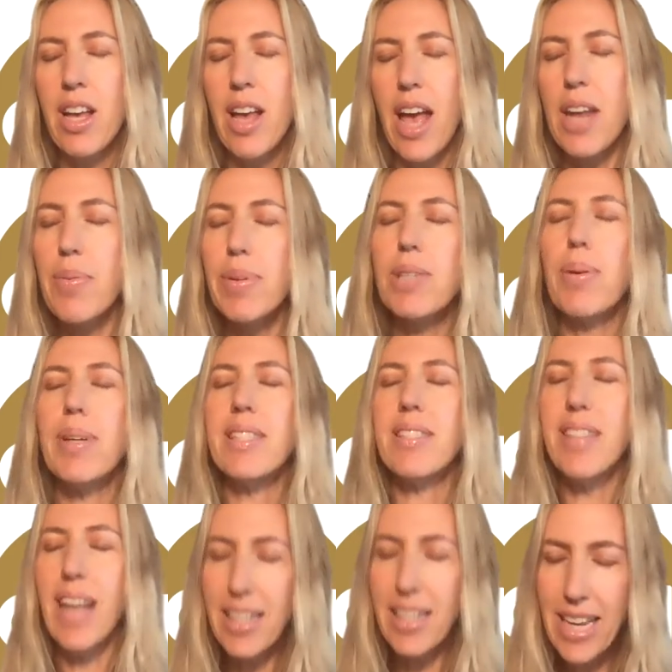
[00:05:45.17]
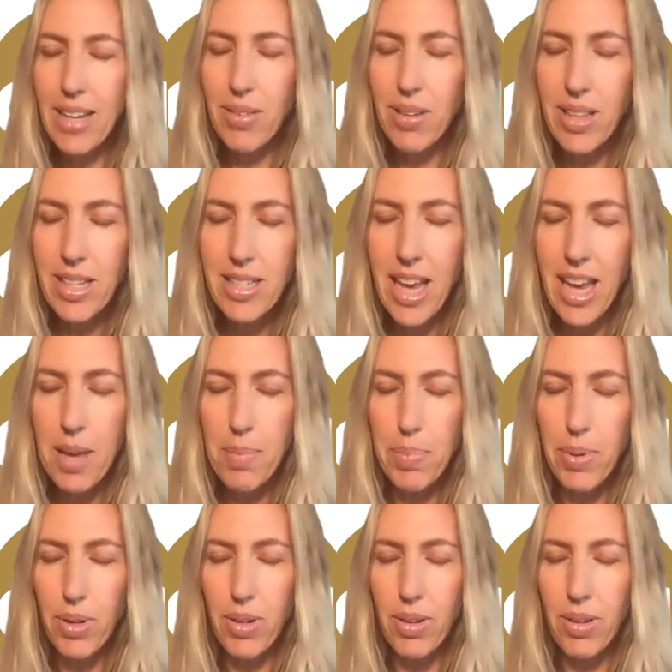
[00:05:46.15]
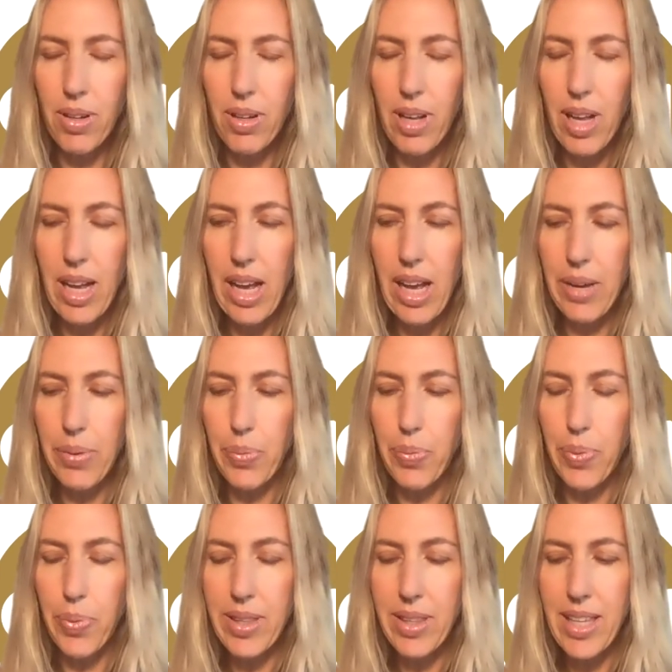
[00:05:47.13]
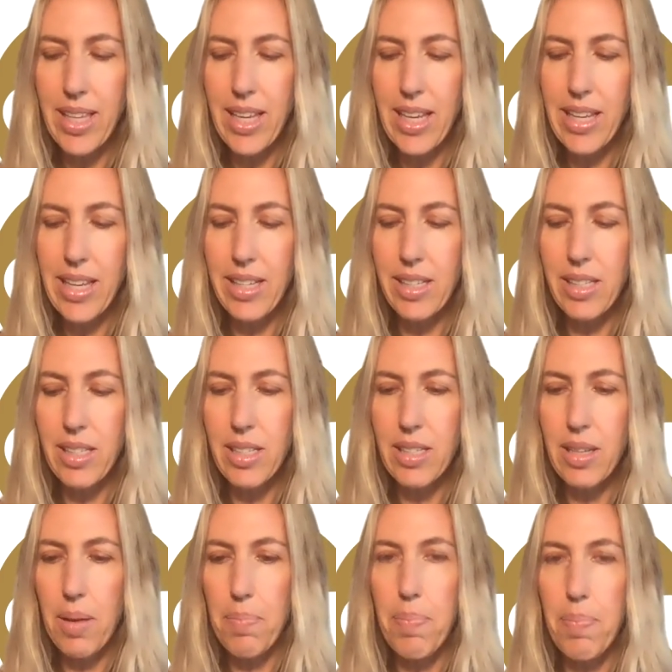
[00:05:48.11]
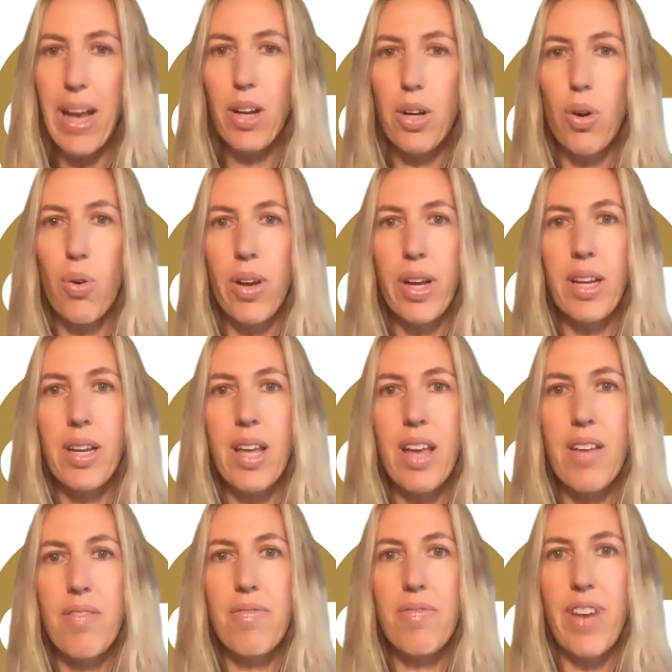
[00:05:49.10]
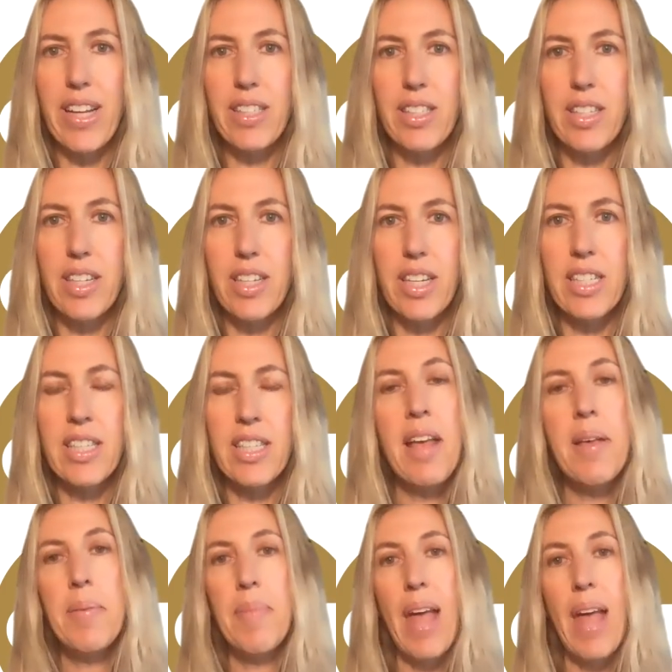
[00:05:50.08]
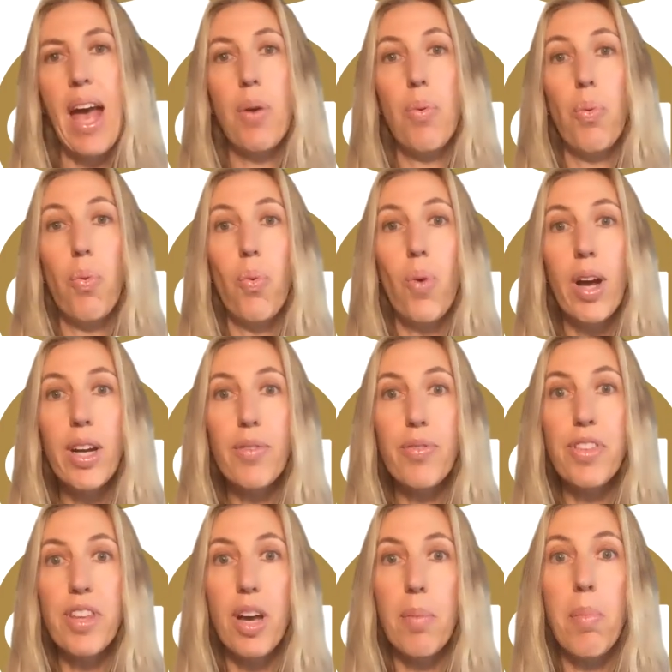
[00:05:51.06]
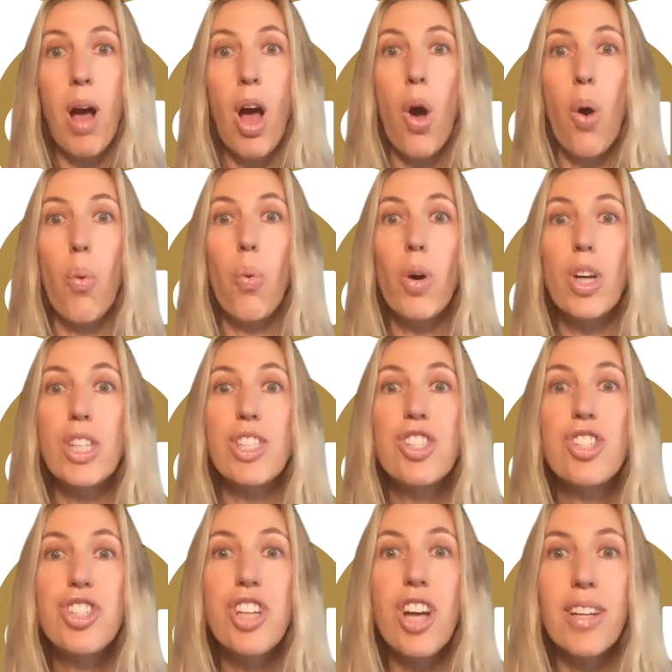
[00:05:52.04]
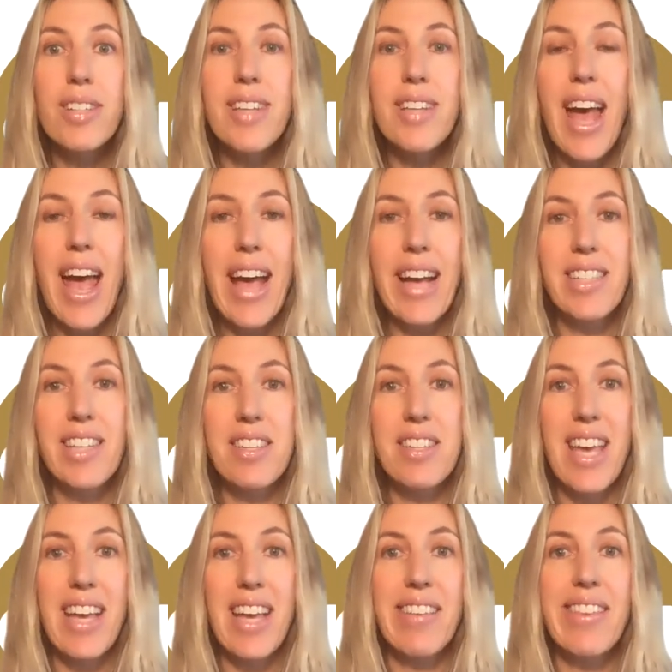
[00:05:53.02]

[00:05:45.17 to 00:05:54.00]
Anyway, so I sat down at the table with these Bitcoin investors, and one of them was just exiting.